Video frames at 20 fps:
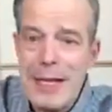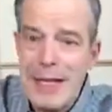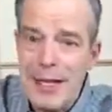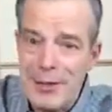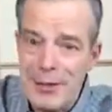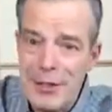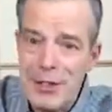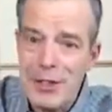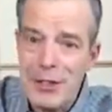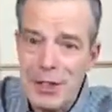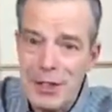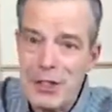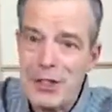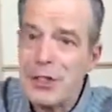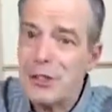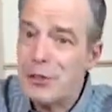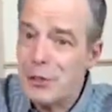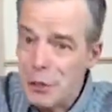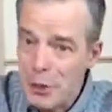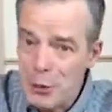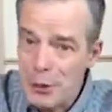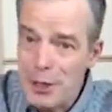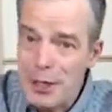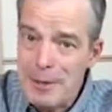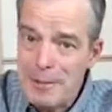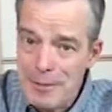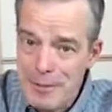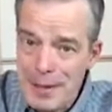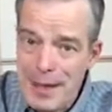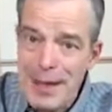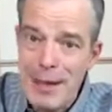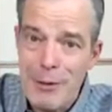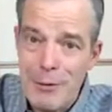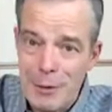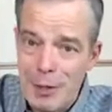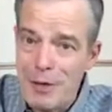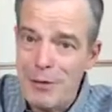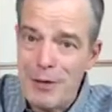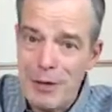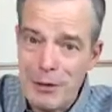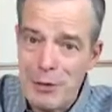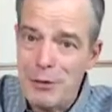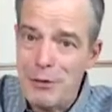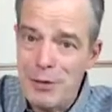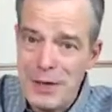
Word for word: And this is Tony, one of our two